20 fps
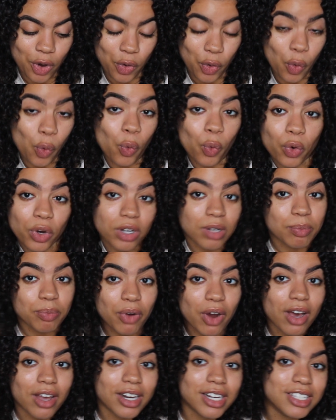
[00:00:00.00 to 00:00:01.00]
hoard
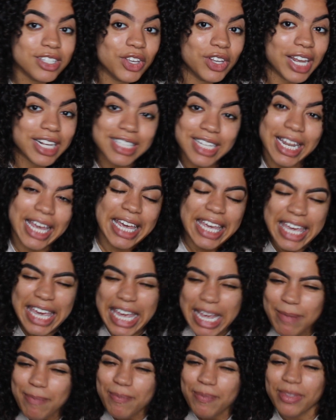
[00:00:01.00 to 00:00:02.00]
products? Do you like to like
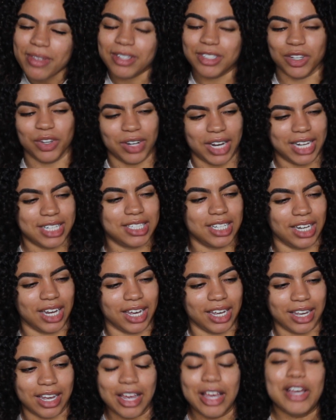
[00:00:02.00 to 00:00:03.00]
keep,
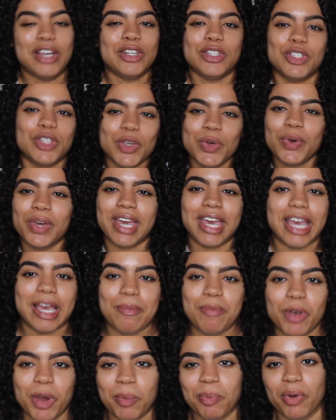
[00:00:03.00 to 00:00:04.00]
do you
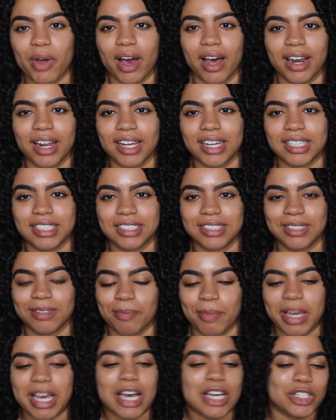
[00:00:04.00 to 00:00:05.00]
keep your products
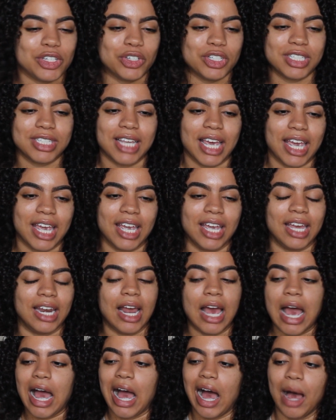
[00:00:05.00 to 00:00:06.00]
because you're saying
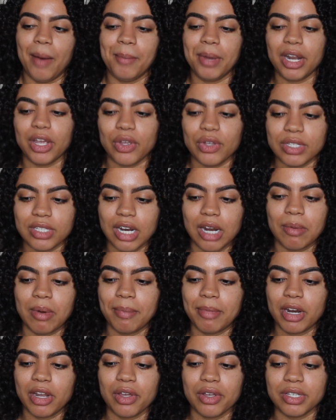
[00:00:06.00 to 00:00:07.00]
I'm gonna use it up,
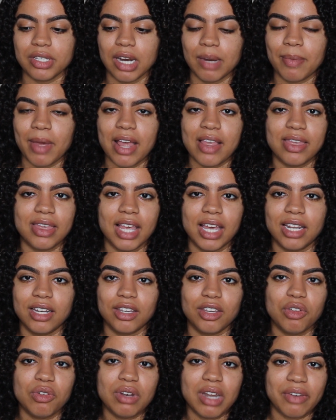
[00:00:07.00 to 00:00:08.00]
and
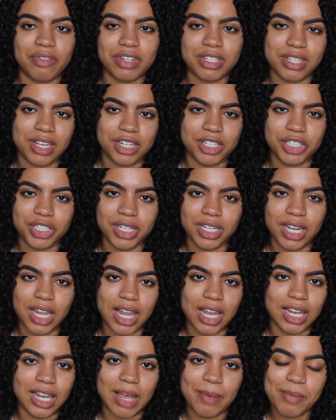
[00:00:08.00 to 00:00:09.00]
then you never touch it?
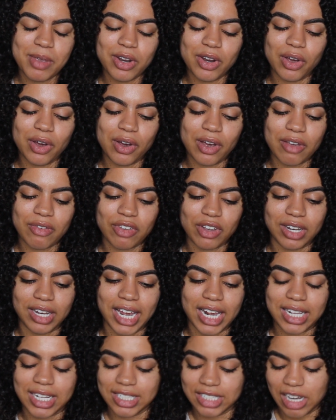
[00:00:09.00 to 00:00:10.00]
Let me know if you're
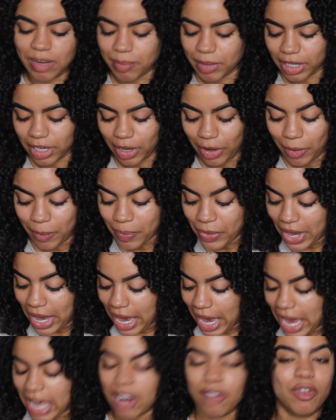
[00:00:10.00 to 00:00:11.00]
like that down below.
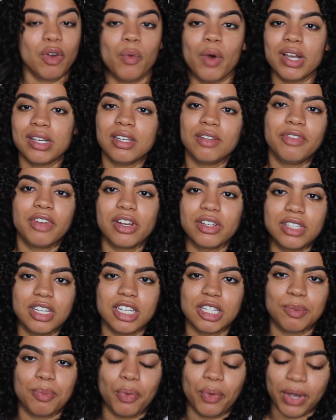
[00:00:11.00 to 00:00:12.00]
And if you're watching the video to
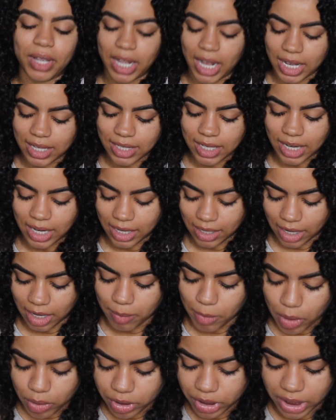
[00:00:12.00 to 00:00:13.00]
this point, Anthony,
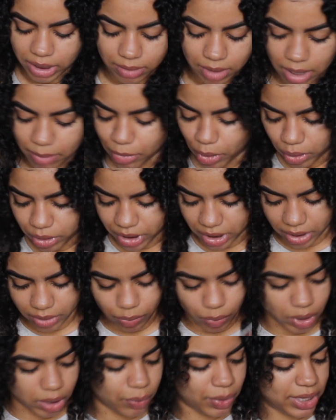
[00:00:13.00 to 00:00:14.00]
emoji,
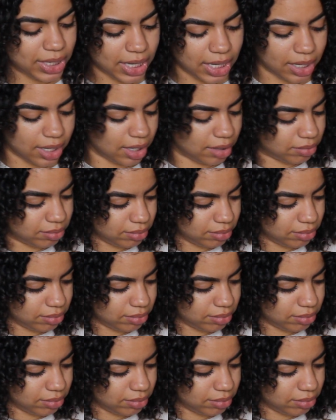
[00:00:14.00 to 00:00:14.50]
what are we thinking?